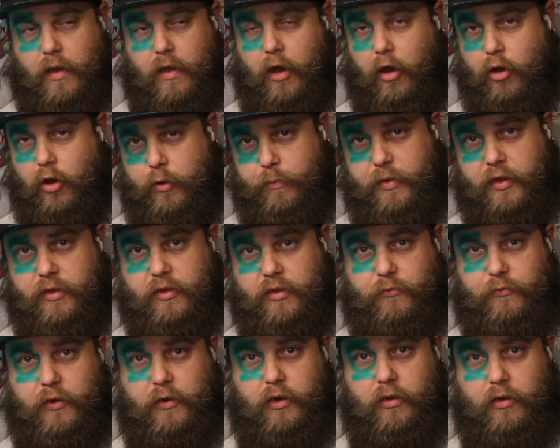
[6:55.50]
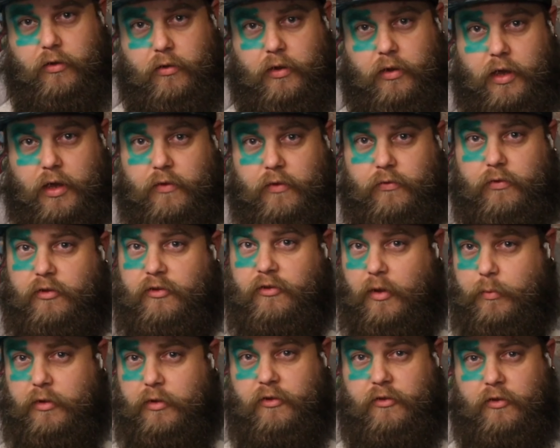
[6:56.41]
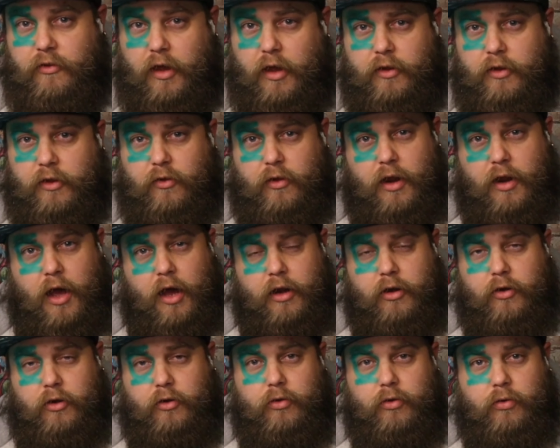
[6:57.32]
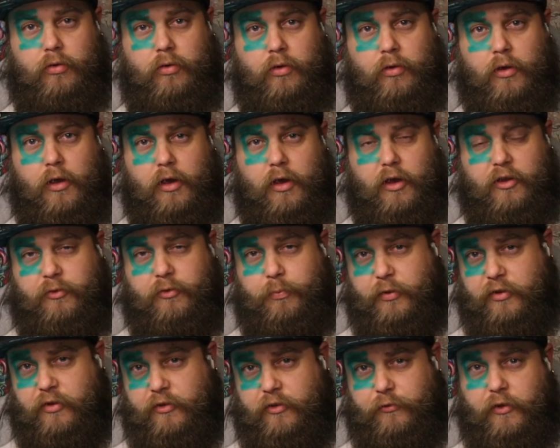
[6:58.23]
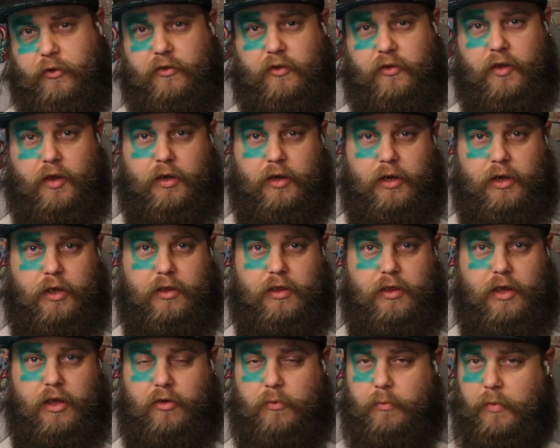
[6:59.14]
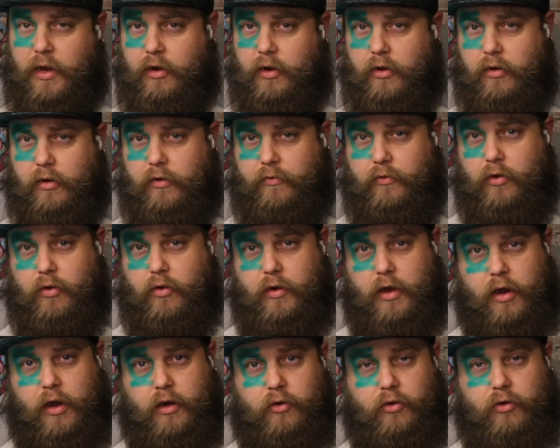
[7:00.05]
I hope that the video gave you some insight on how to do a specific technique that you may not have known how to do